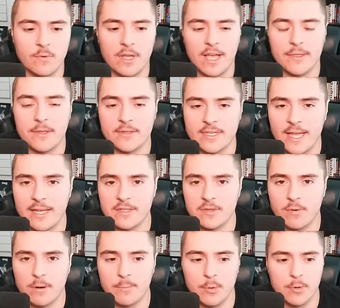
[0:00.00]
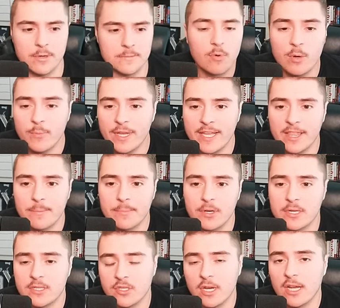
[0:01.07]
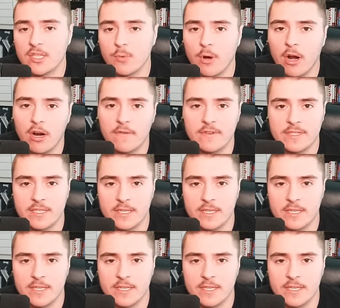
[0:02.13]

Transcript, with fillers: We'll add those guys to our board. One week in the books, Joshua Harvin's